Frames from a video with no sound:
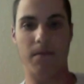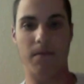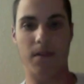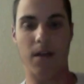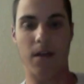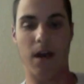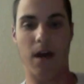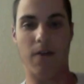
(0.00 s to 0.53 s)

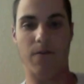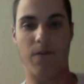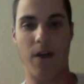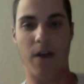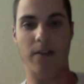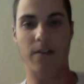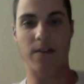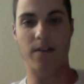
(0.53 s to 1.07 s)
uh,
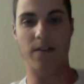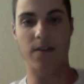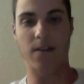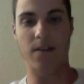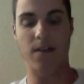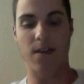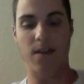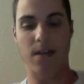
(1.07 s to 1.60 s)
friends,
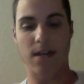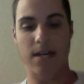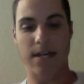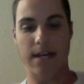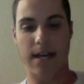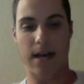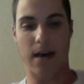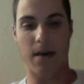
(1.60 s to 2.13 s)

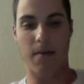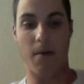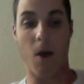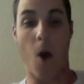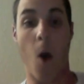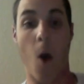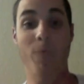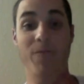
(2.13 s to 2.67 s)
uh,
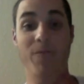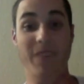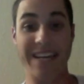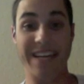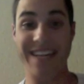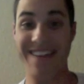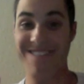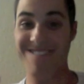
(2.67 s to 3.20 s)

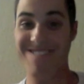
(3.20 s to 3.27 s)
hopefully